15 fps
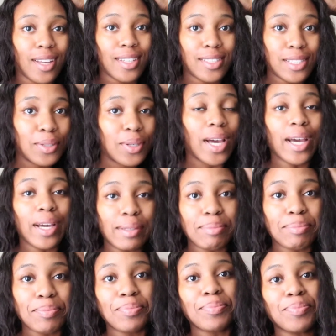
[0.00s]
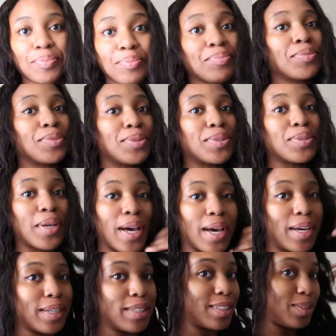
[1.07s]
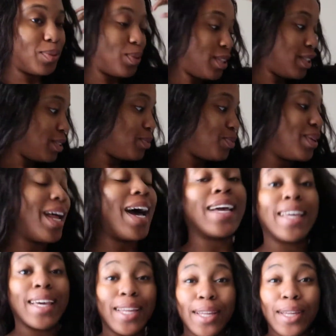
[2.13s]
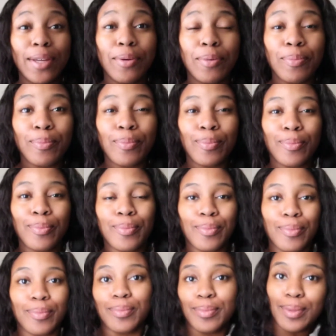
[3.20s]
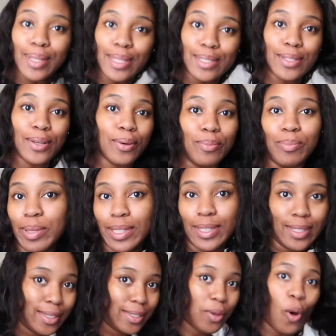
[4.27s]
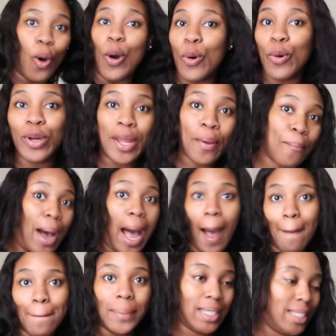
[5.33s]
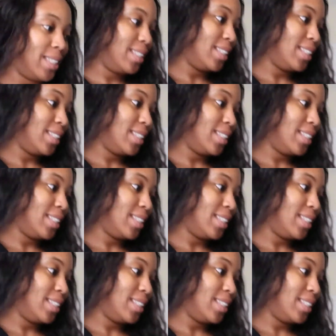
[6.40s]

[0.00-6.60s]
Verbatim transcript: It's okay. It's okay, cause when when I get him, it's gonna be on and popping.